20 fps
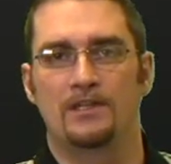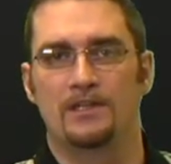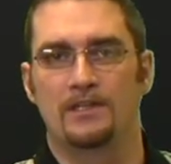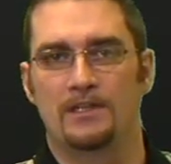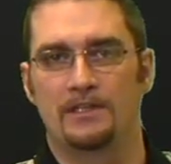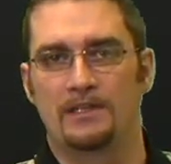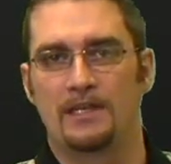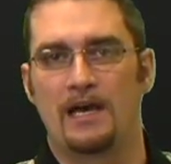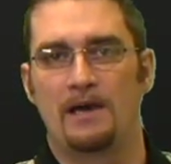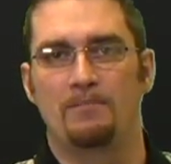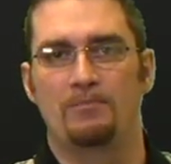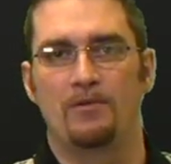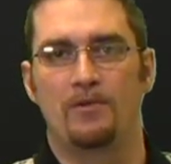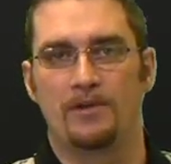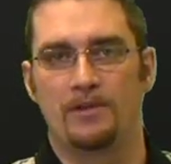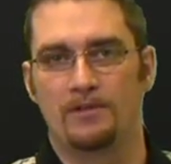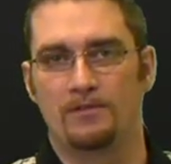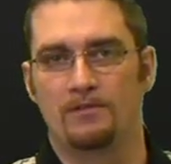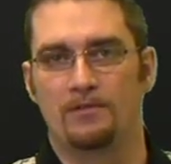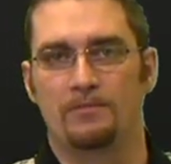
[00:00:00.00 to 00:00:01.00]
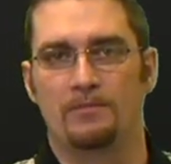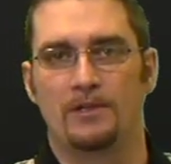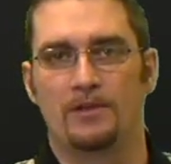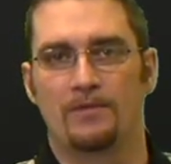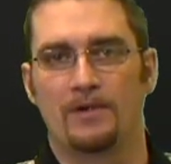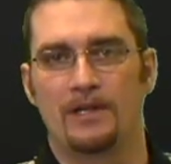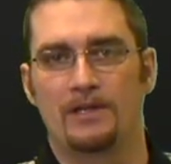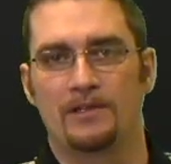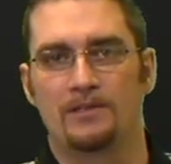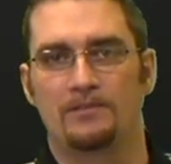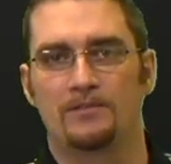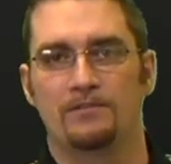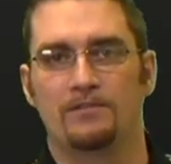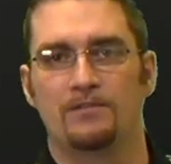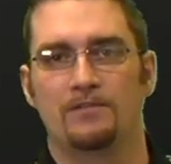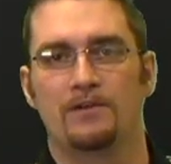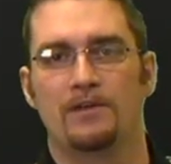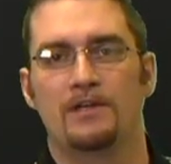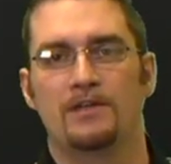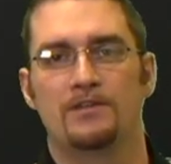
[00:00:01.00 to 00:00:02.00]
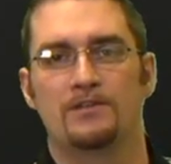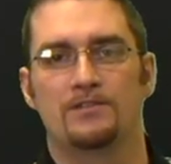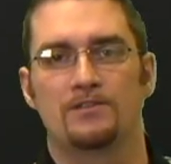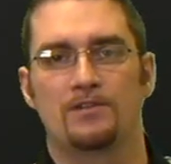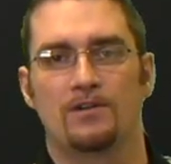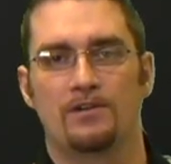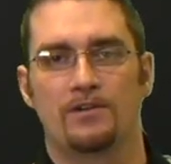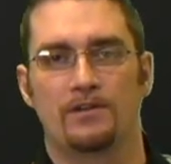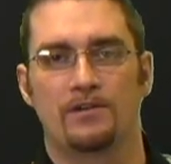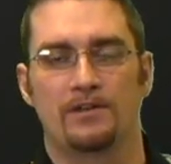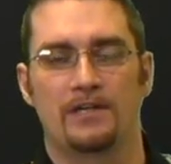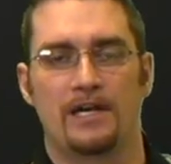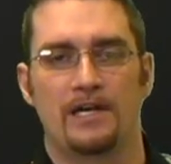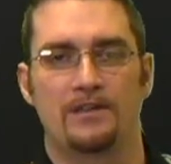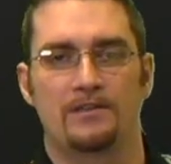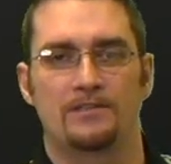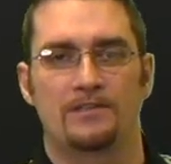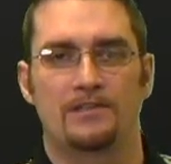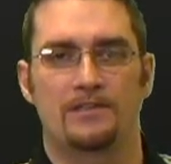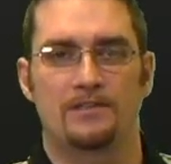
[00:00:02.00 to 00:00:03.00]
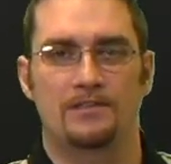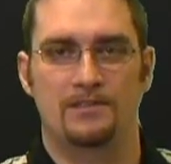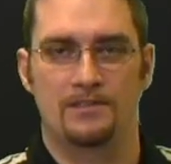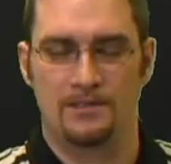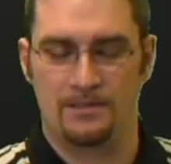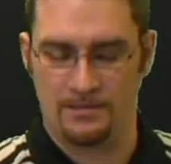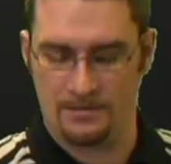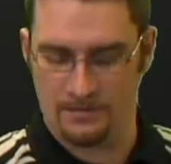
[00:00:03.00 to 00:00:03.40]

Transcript: And at that point, you would be ready to start your analyses.